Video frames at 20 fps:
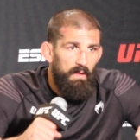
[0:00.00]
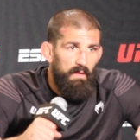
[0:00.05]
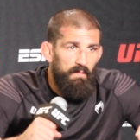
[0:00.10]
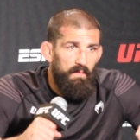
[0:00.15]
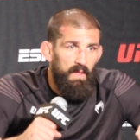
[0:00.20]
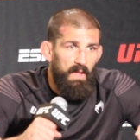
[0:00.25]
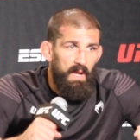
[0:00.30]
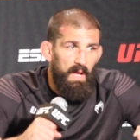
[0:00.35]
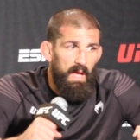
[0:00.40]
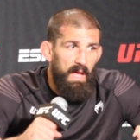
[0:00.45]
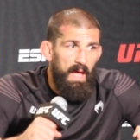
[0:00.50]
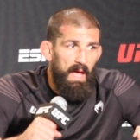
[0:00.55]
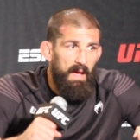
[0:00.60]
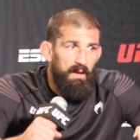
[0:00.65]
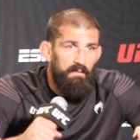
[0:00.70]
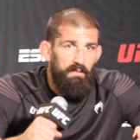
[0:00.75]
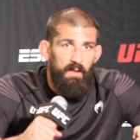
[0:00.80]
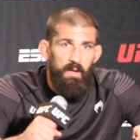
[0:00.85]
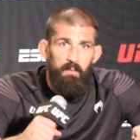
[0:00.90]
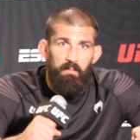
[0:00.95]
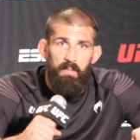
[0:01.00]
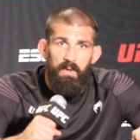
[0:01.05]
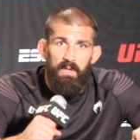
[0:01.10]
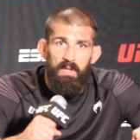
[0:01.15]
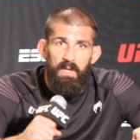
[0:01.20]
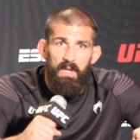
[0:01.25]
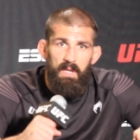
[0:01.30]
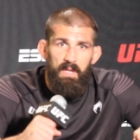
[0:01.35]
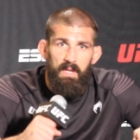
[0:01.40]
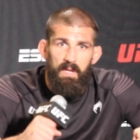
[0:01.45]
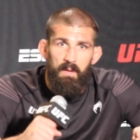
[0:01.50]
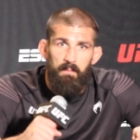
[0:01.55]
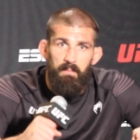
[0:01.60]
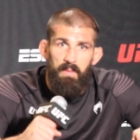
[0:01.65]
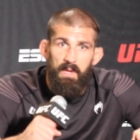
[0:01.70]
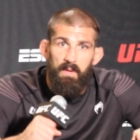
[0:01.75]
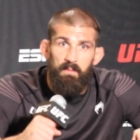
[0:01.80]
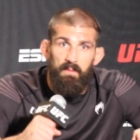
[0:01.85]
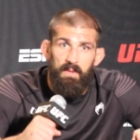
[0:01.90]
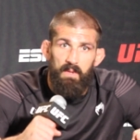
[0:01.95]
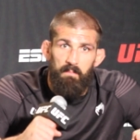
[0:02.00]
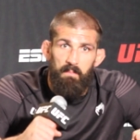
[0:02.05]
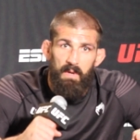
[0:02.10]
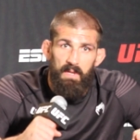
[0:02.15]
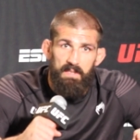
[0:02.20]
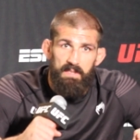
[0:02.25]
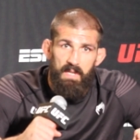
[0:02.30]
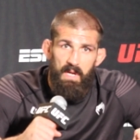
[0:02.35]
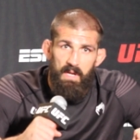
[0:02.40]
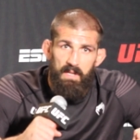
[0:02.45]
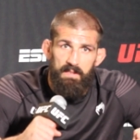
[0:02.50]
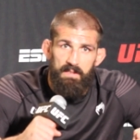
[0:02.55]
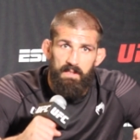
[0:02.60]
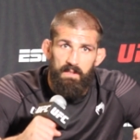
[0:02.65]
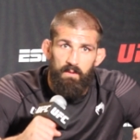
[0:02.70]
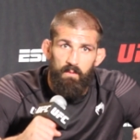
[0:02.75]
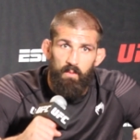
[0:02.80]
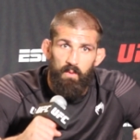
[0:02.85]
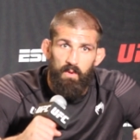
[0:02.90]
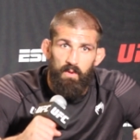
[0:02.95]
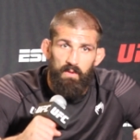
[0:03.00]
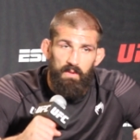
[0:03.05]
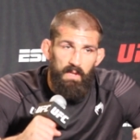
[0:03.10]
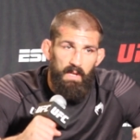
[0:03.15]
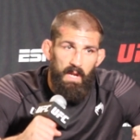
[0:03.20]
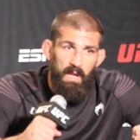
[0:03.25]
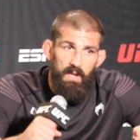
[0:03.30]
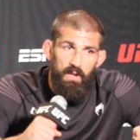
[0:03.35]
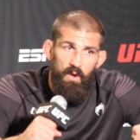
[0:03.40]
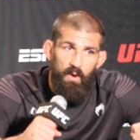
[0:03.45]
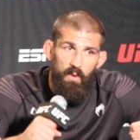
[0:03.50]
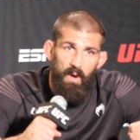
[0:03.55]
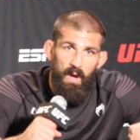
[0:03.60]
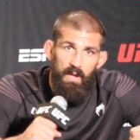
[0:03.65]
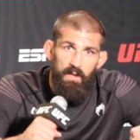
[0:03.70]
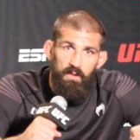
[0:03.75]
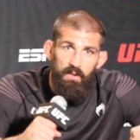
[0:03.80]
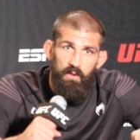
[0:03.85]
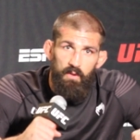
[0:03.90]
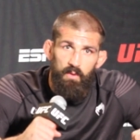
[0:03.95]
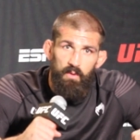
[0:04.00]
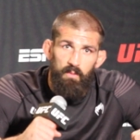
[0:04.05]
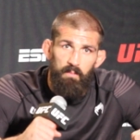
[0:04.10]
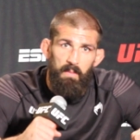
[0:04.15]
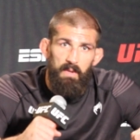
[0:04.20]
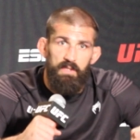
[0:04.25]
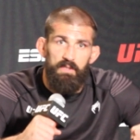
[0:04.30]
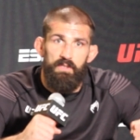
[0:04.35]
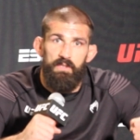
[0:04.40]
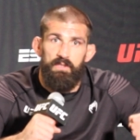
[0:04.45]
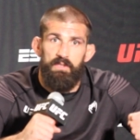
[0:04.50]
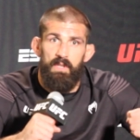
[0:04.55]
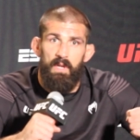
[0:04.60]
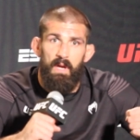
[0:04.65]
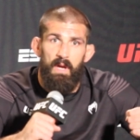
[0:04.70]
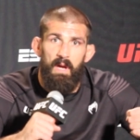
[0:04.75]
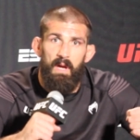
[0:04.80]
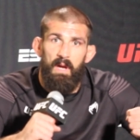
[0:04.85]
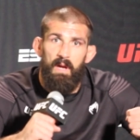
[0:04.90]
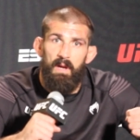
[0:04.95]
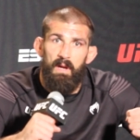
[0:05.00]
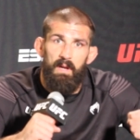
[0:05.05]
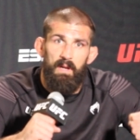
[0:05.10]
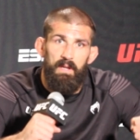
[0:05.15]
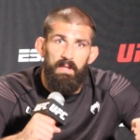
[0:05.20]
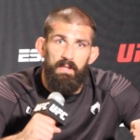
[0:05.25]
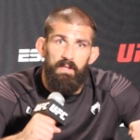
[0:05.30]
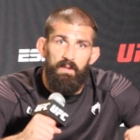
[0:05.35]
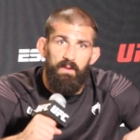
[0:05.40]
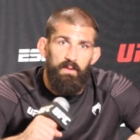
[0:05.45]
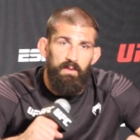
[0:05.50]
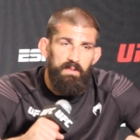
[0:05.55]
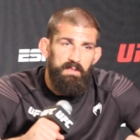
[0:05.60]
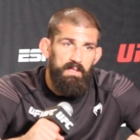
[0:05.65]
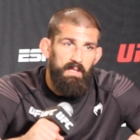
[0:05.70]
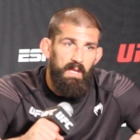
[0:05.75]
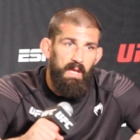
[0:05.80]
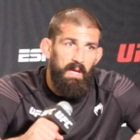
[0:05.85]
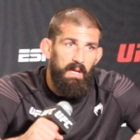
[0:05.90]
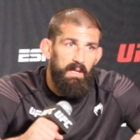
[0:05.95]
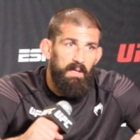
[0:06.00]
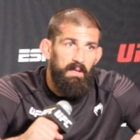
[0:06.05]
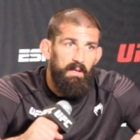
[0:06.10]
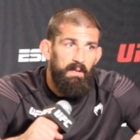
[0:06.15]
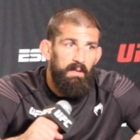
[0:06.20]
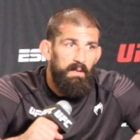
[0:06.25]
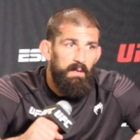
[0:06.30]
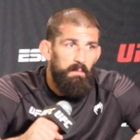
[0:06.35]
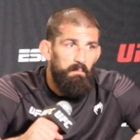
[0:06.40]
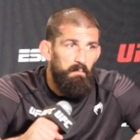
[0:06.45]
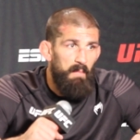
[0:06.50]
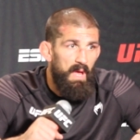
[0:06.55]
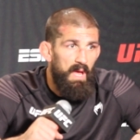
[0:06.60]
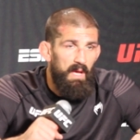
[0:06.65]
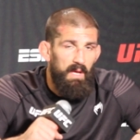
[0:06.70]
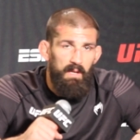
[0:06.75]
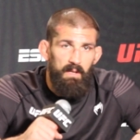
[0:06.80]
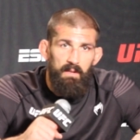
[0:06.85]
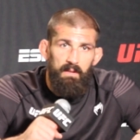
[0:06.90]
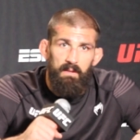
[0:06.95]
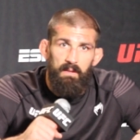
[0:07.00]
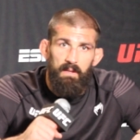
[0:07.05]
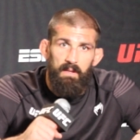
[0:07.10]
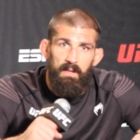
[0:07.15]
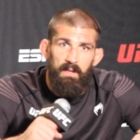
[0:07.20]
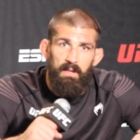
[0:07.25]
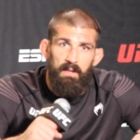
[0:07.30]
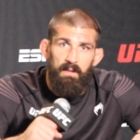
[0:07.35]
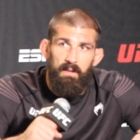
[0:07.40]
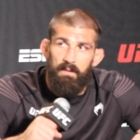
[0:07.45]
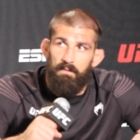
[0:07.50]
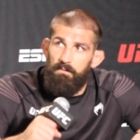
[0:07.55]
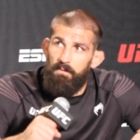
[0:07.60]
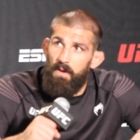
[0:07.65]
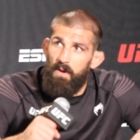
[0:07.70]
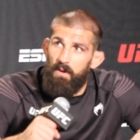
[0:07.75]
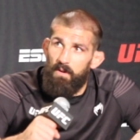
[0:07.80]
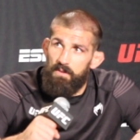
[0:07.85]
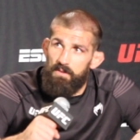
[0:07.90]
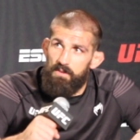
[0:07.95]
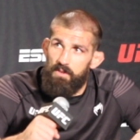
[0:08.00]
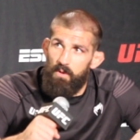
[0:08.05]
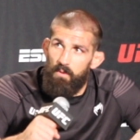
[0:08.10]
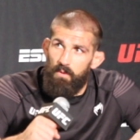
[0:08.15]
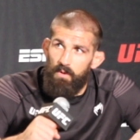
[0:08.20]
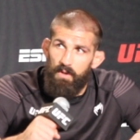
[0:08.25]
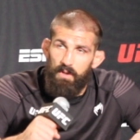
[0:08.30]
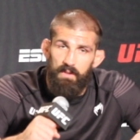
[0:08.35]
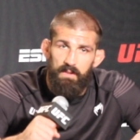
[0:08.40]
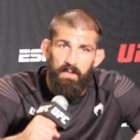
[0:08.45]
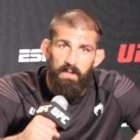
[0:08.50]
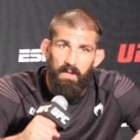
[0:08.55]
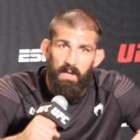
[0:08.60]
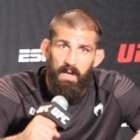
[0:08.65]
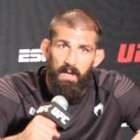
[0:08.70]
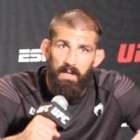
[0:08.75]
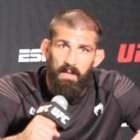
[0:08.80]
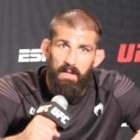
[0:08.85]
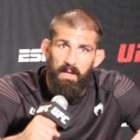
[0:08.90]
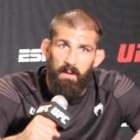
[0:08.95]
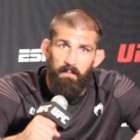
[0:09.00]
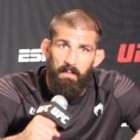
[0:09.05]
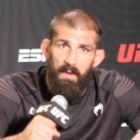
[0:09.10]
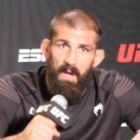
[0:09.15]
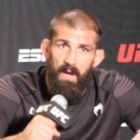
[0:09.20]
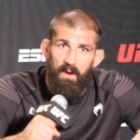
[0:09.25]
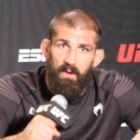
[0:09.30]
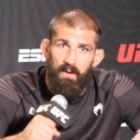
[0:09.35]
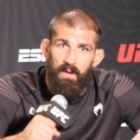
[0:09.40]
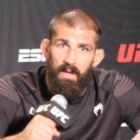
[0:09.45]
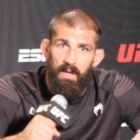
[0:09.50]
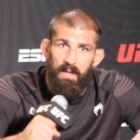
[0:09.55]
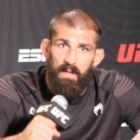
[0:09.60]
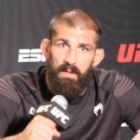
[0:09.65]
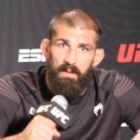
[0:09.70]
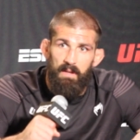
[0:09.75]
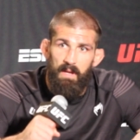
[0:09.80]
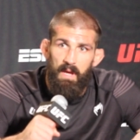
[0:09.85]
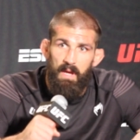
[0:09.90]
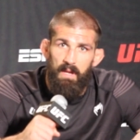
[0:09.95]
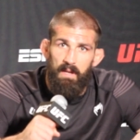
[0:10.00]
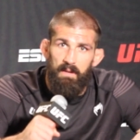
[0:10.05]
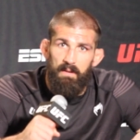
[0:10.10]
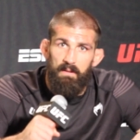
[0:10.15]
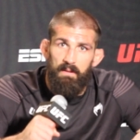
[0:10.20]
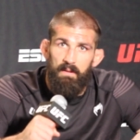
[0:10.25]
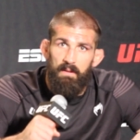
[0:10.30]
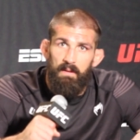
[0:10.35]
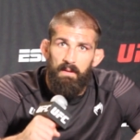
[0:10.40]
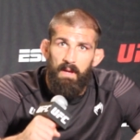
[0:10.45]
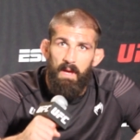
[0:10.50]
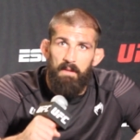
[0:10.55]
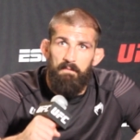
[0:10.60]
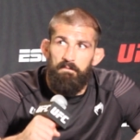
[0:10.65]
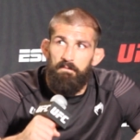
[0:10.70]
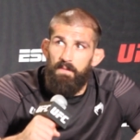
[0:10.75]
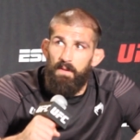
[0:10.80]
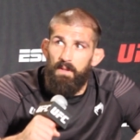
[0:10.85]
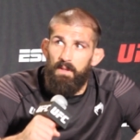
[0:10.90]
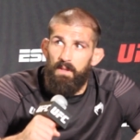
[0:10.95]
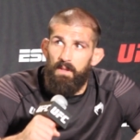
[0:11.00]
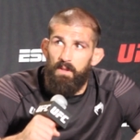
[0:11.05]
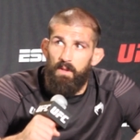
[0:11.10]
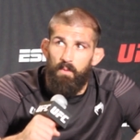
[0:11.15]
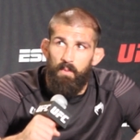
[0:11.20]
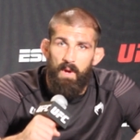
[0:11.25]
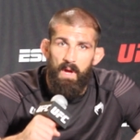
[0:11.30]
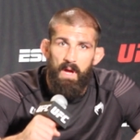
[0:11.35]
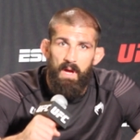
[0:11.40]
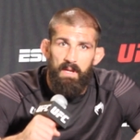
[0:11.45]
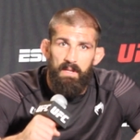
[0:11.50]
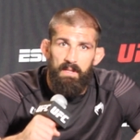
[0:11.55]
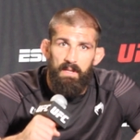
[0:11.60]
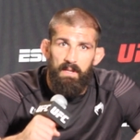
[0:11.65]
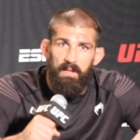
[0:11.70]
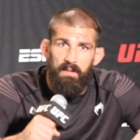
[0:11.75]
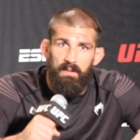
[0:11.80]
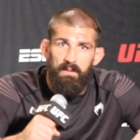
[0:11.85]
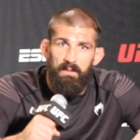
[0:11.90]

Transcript: that I have the ability to compete with the best guys in the world, and I know I do. But just you know, it's like, man, it felt so good tonight coming out and and and feeling the way I did.